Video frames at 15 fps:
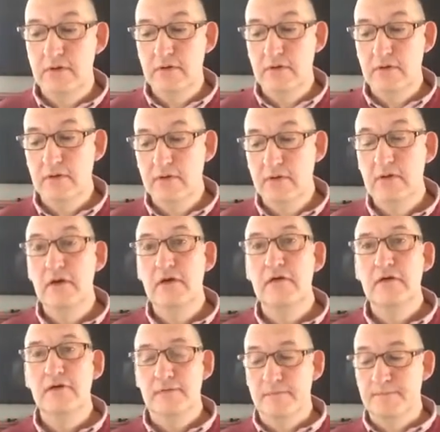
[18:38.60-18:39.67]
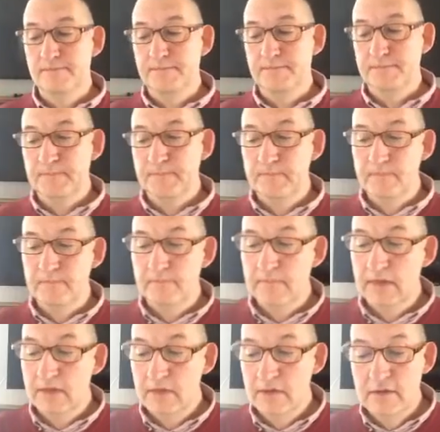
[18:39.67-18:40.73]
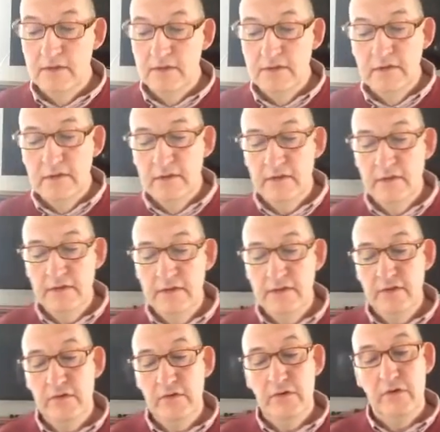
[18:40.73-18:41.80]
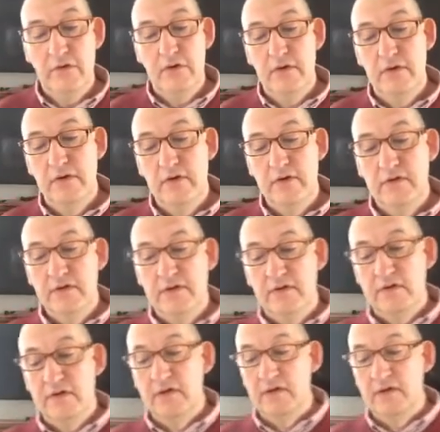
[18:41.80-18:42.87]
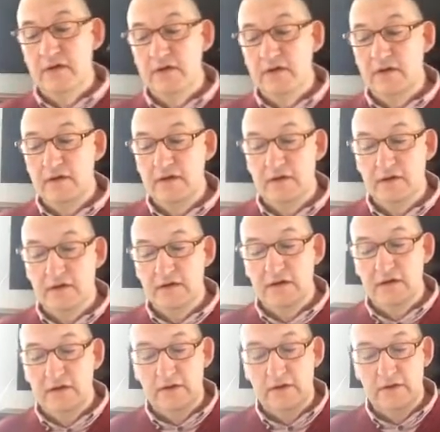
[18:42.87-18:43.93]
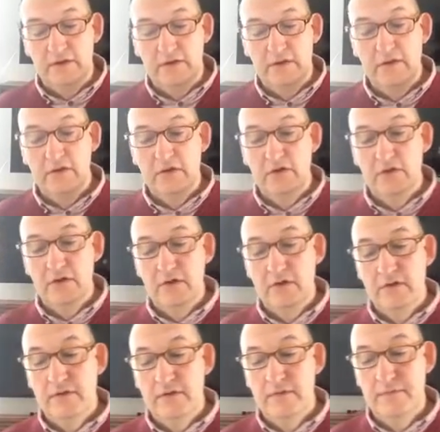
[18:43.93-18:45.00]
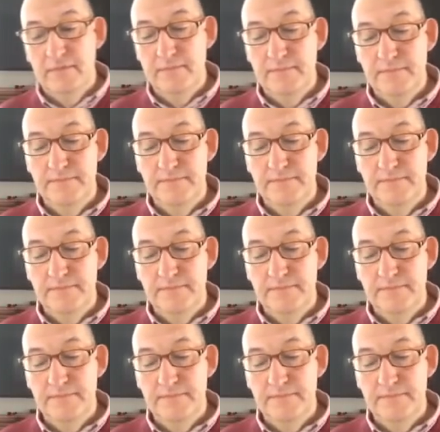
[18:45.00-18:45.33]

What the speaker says: [no speech]